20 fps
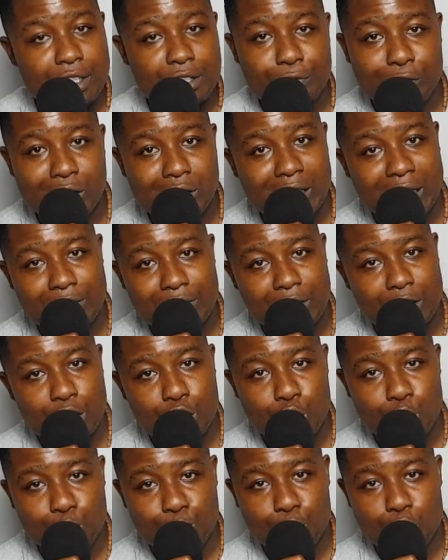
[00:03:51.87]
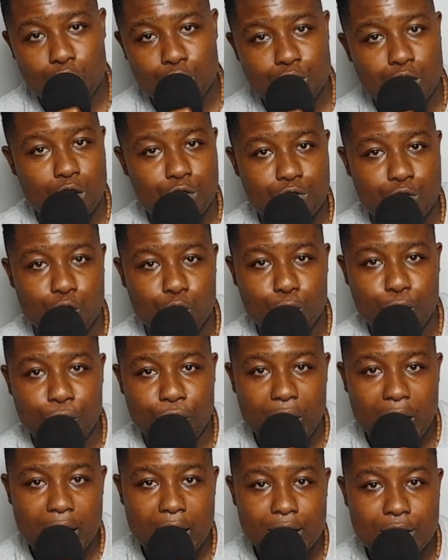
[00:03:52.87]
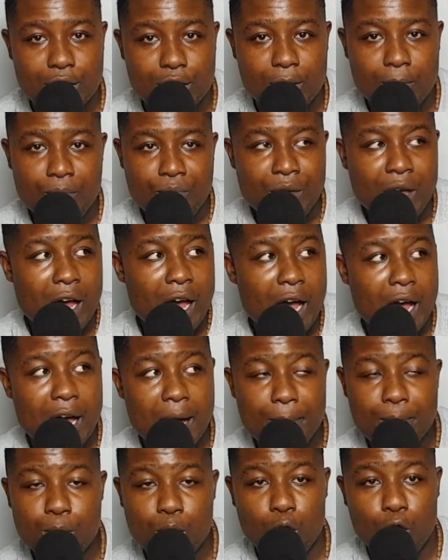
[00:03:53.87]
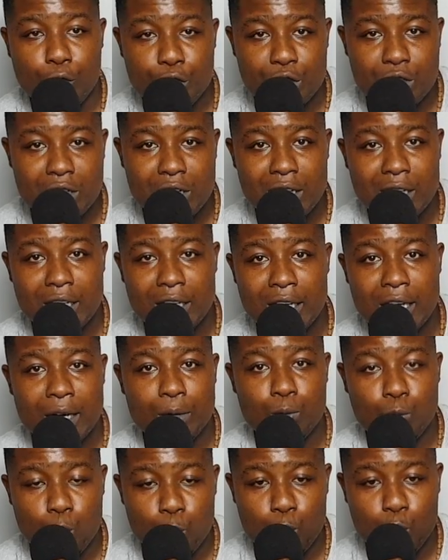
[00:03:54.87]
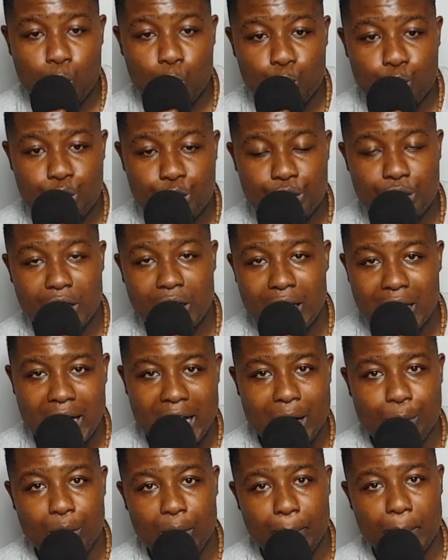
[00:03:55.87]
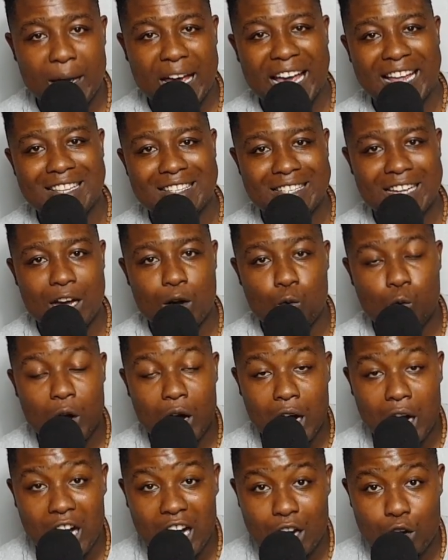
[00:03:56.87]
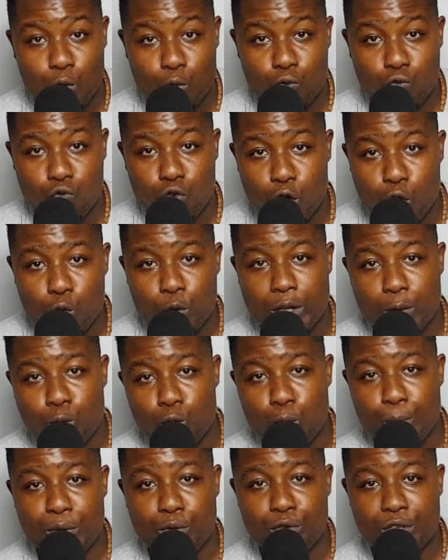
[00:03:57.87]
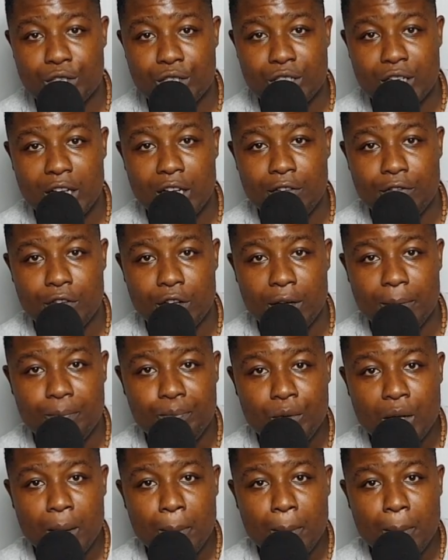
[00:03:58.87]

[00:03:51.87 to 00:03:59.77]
is fantastic news for us Arsenal fans. Obviously, we will see how it pans out, what kind of role he will be receiving.